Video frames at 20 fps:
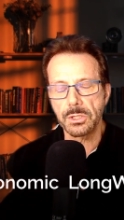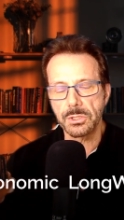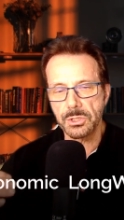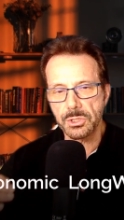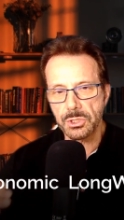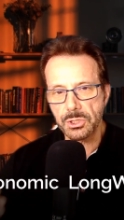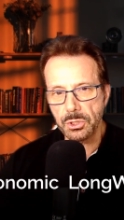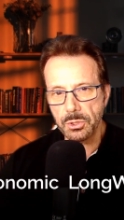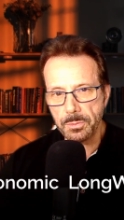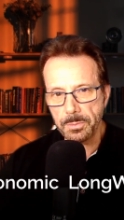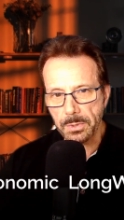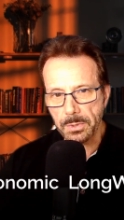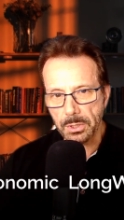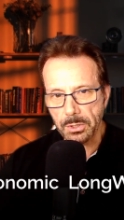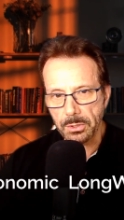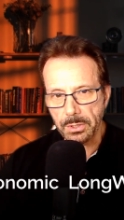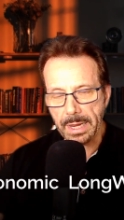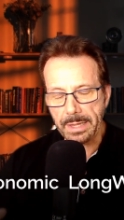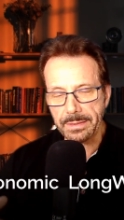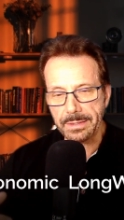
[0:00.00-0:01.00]
the
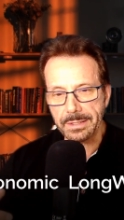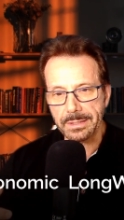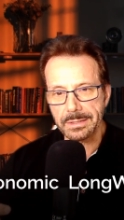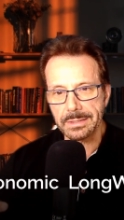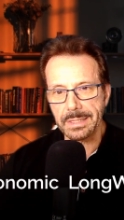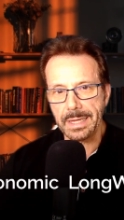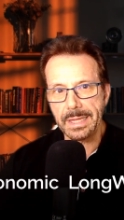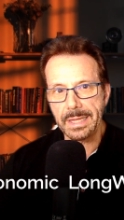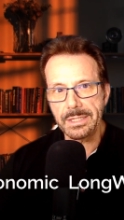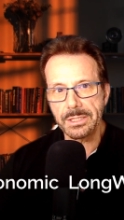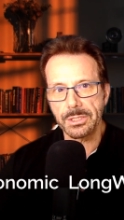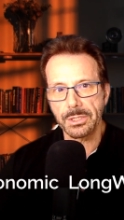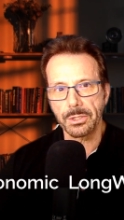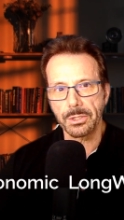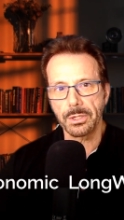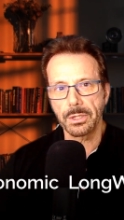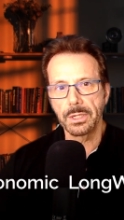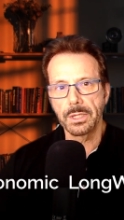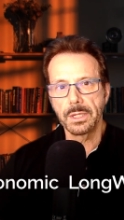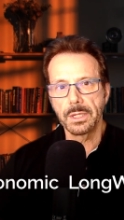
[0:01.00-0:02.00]
consumer and the
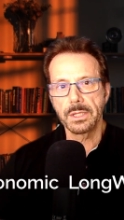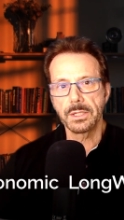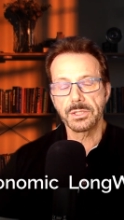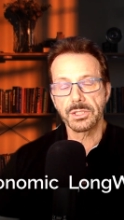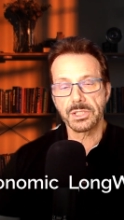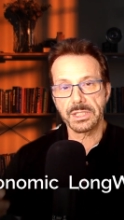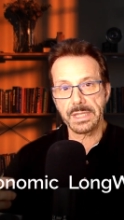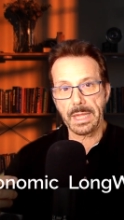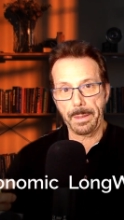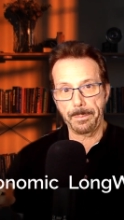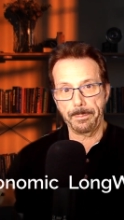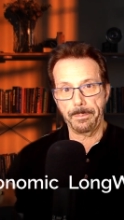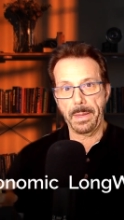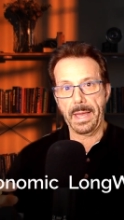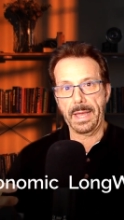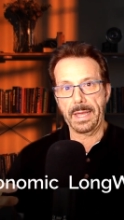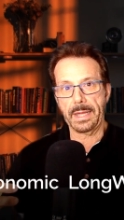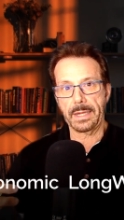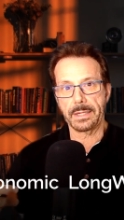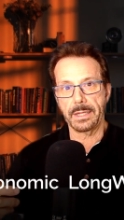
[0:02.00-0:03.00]
lender
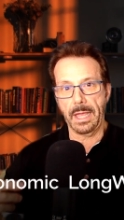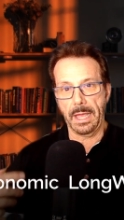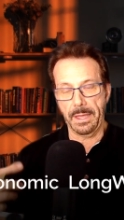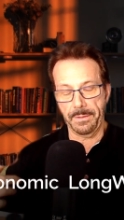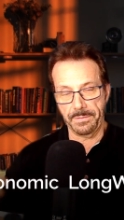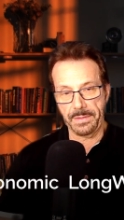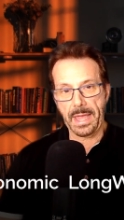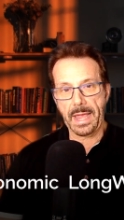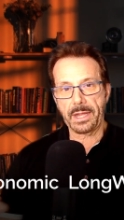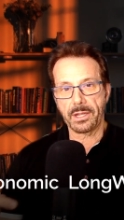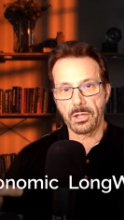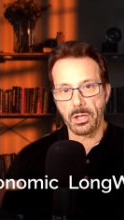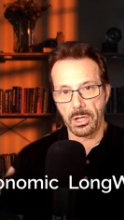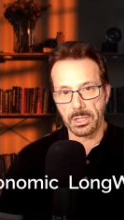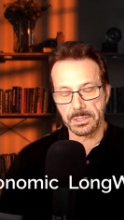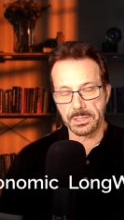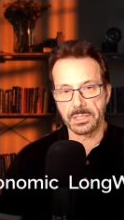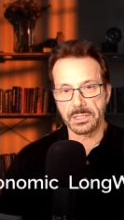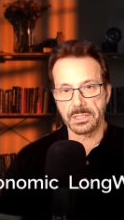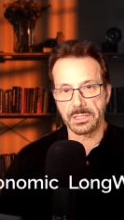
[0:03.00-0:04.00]
step back, and that
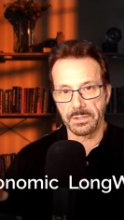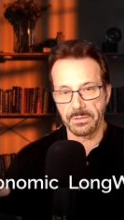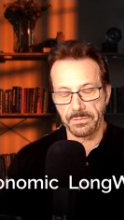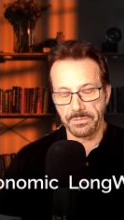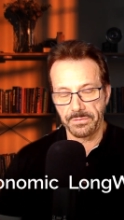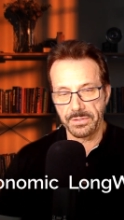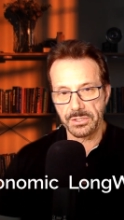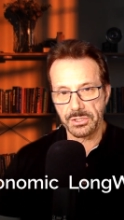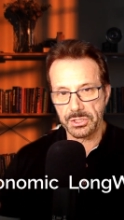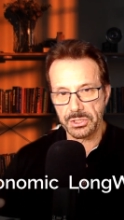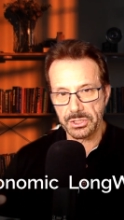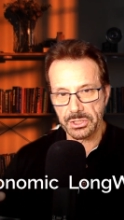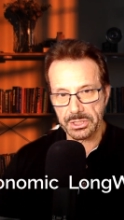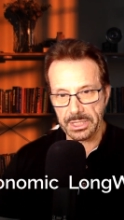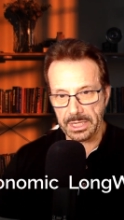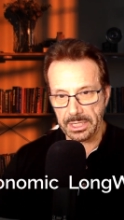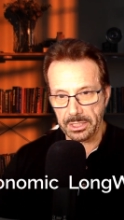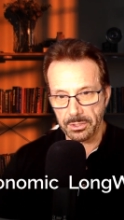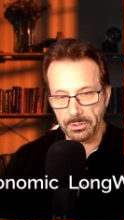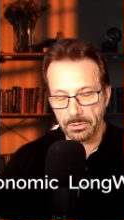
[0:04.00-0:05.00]
causes a
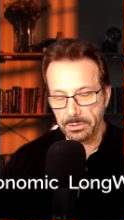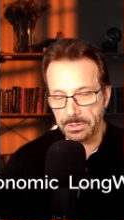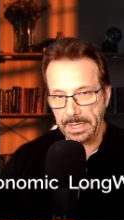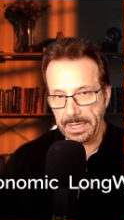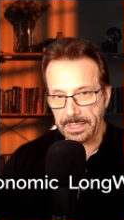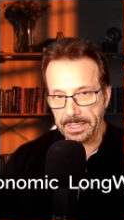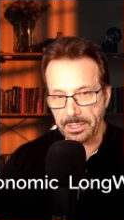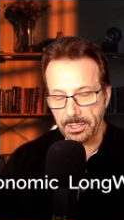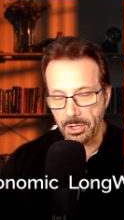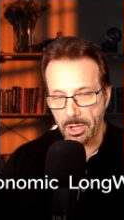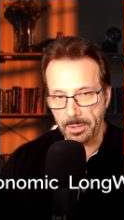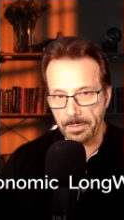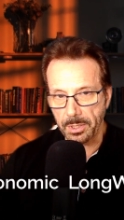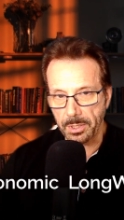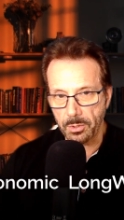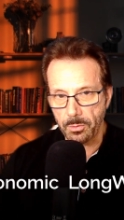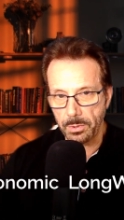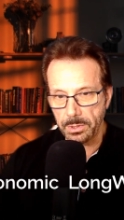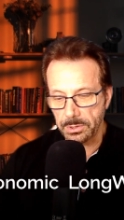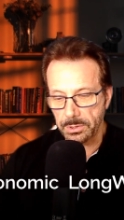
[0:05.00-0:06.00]
vicious cycle and
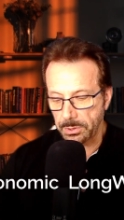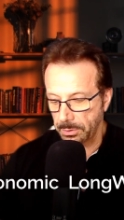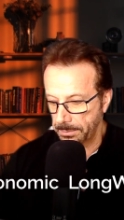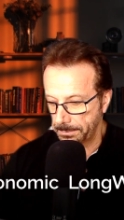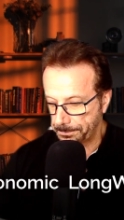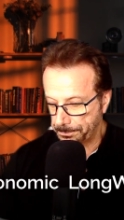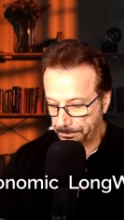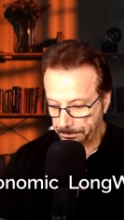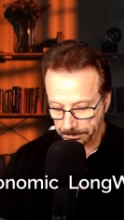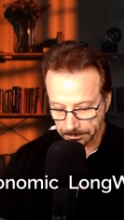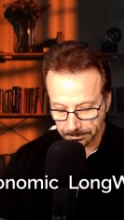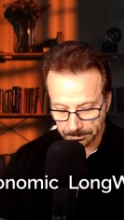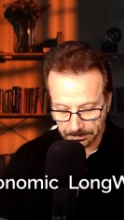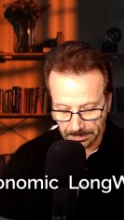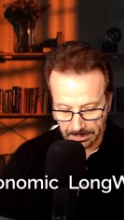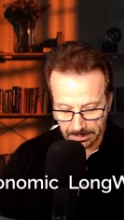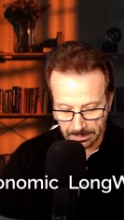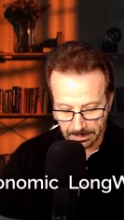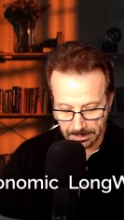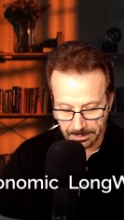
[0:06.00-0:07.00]
economic winter.
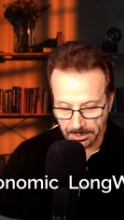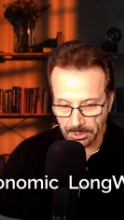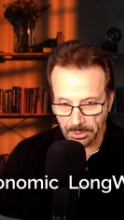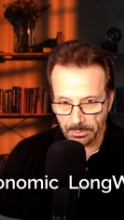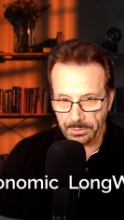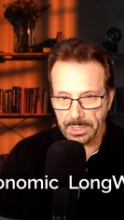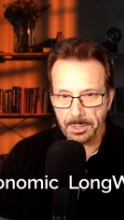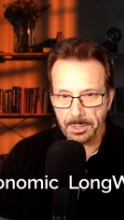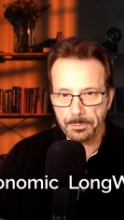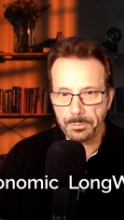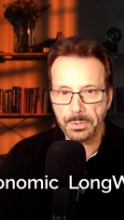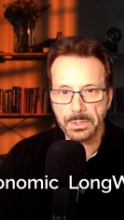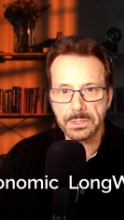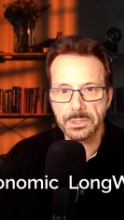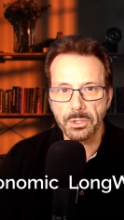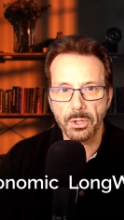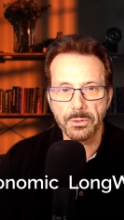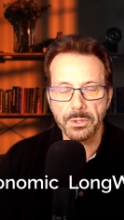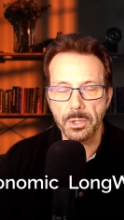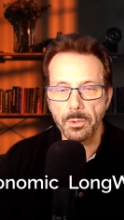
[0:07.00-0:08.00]
Uh, you know, they can
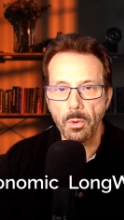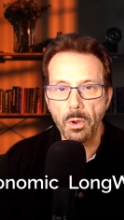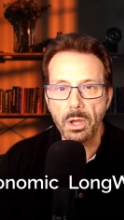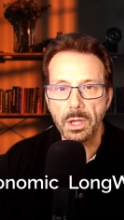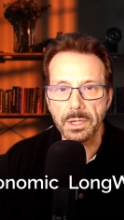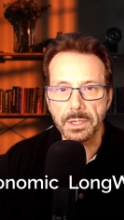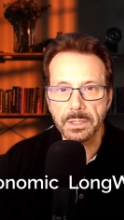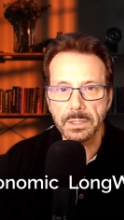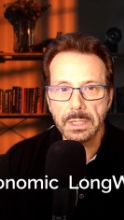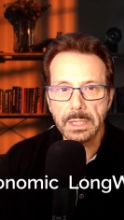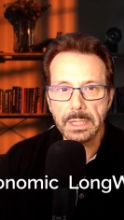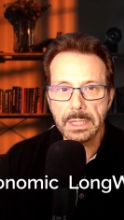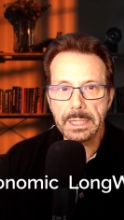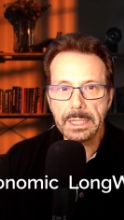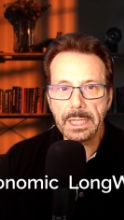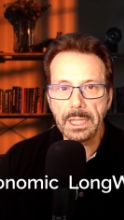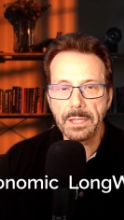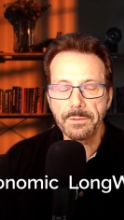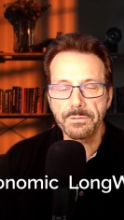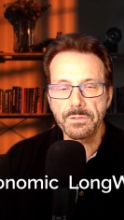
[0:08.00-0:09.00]
print all they want.
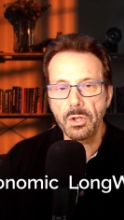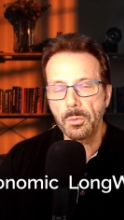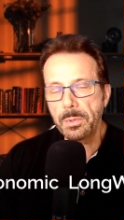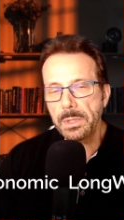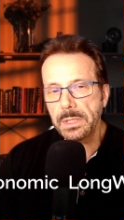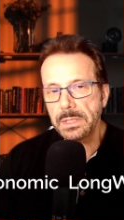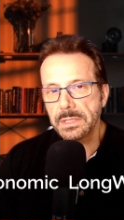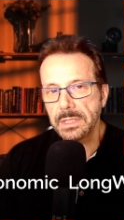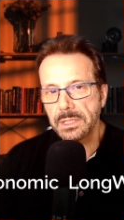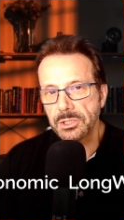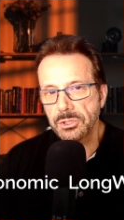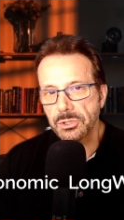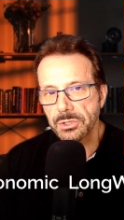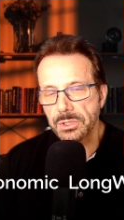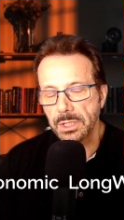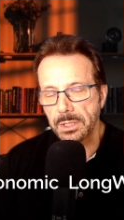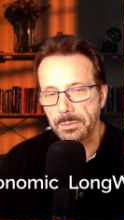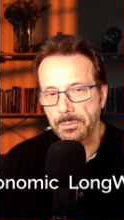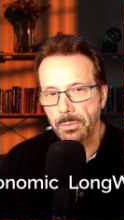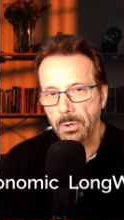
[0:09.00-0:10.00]
If nobody's
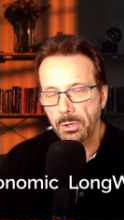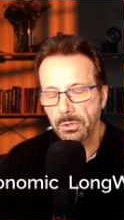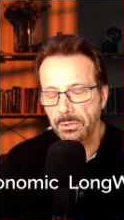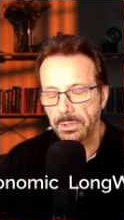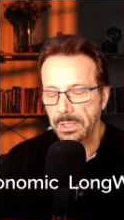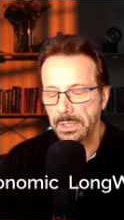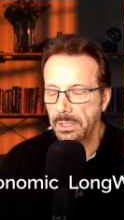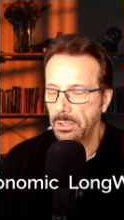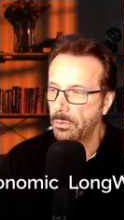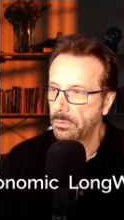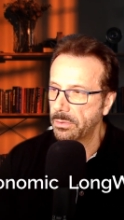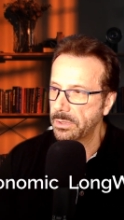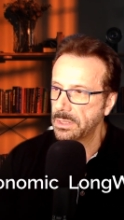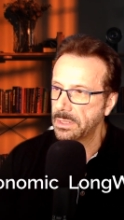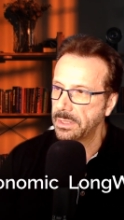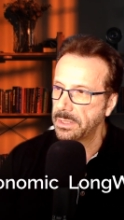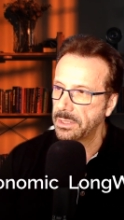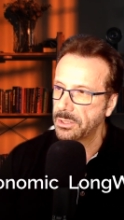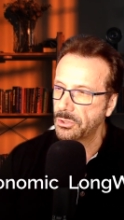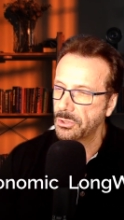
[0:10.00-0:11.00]
interested in borrowing,
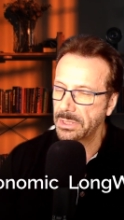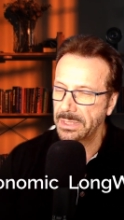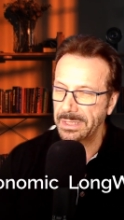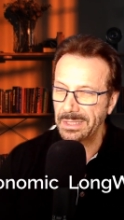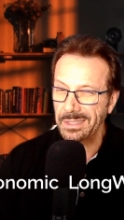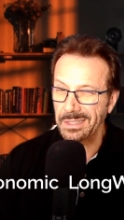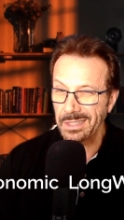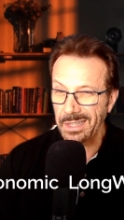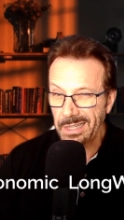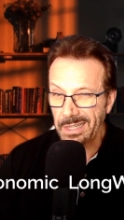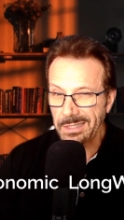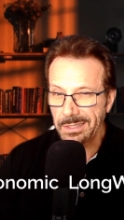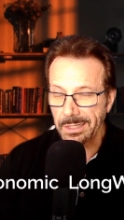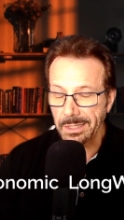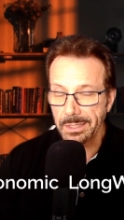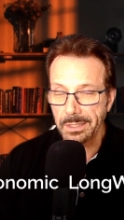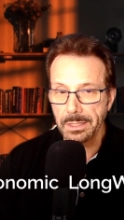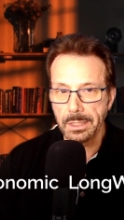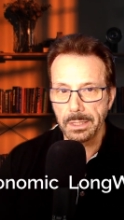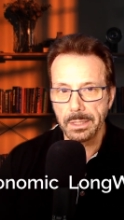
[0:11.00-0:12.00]
nobody's interested in
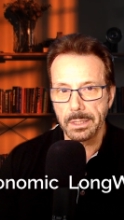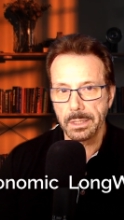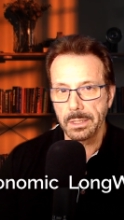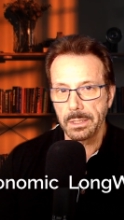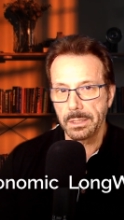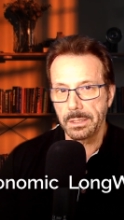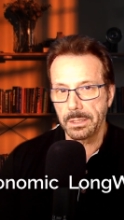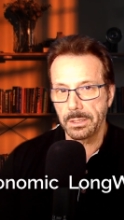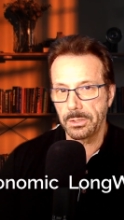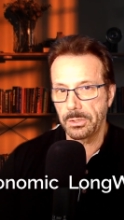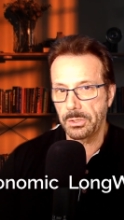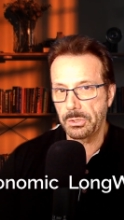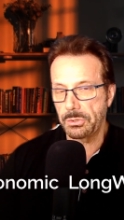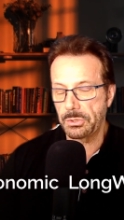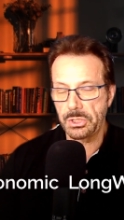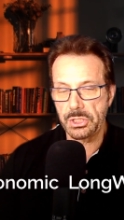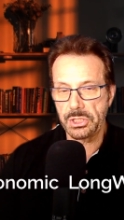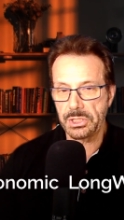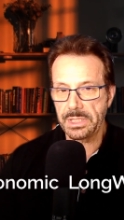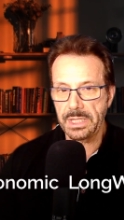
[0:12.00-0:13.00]
lending,
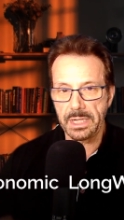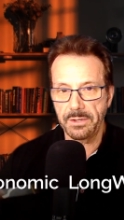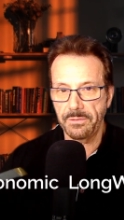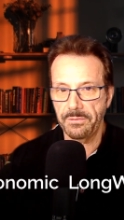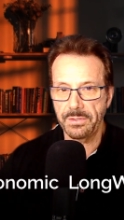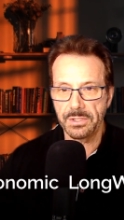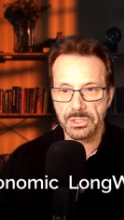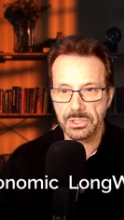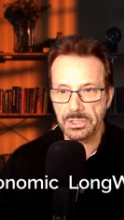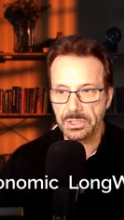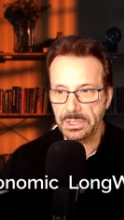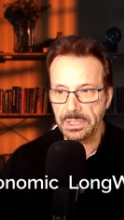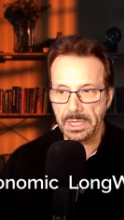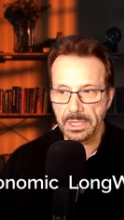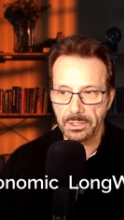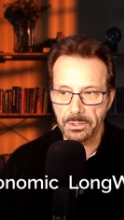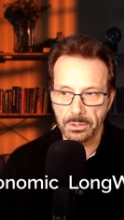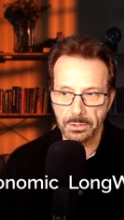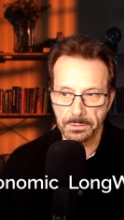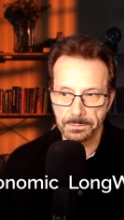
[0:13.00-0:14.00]
you just get a vicious
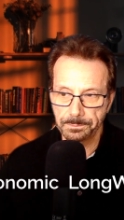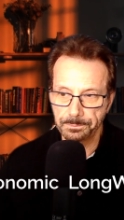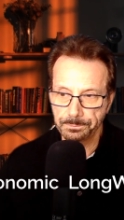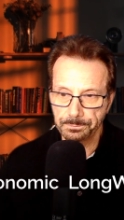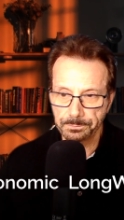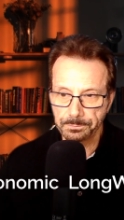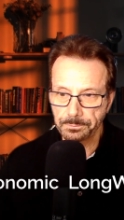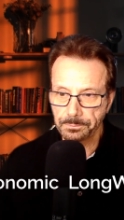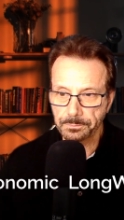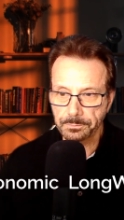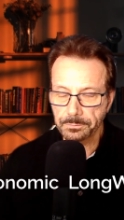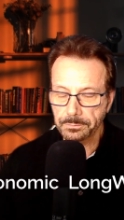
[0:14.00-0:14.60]
cycle.